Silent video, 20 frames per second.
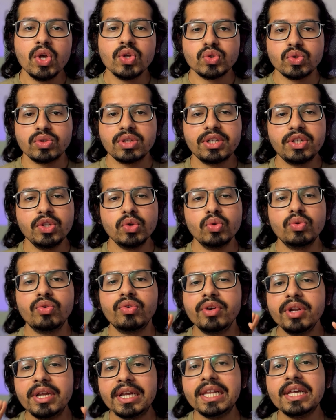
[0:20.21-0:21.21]
so that you
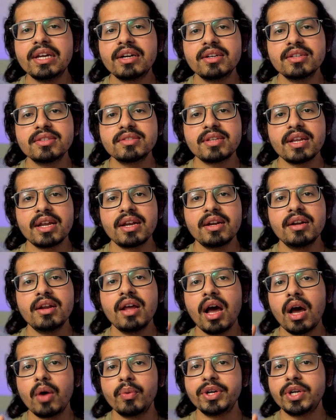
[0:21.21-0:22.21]
really understand
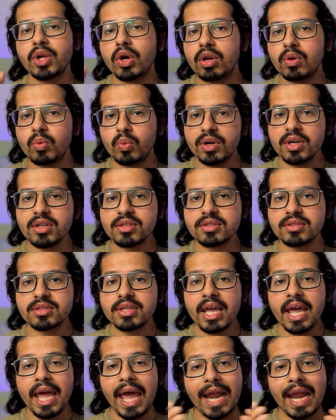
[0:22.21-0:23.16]
how it all works